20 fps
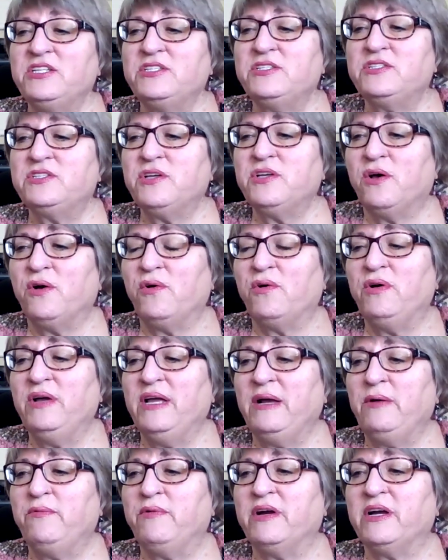So
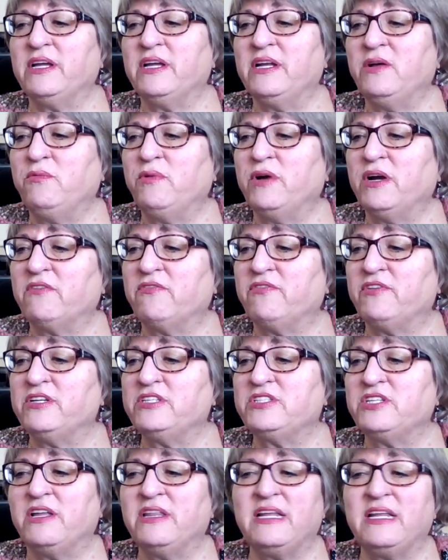we're going to work
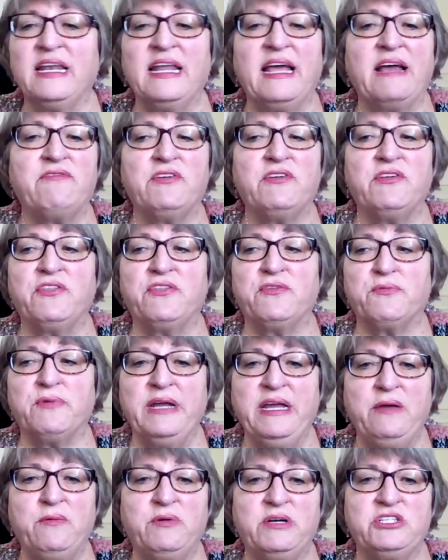first on the level
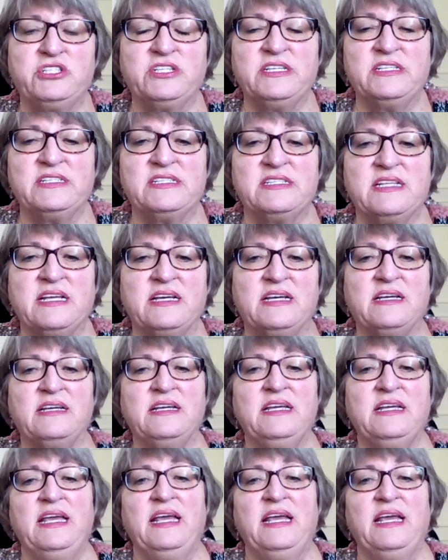three, which is the